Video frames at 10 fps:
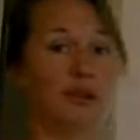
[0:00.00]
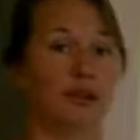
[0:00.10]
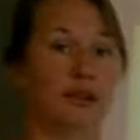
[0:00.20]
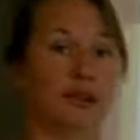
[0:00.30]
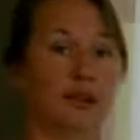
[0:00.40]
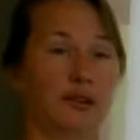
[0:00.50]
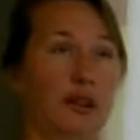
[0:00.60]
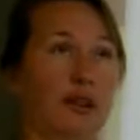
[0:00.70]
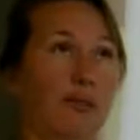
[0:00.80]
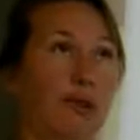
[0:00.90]
Okay, the
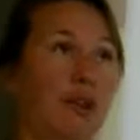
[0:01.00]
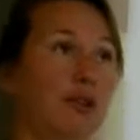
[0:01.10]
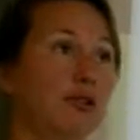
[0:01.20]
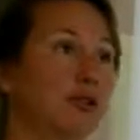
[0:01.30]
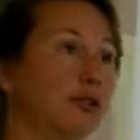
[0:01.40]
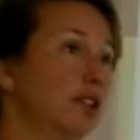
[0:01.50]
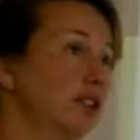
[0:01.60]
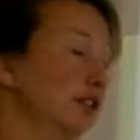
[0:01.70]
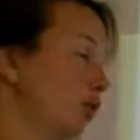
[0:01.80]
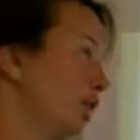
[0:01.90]
petiole is what
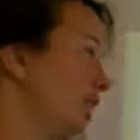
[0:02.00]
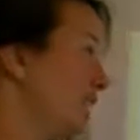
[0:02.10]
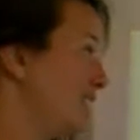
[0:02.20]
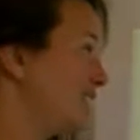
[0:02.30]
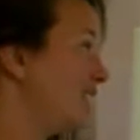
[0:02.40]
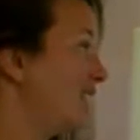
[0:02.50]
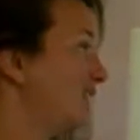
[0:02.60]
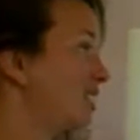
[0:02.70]
connects the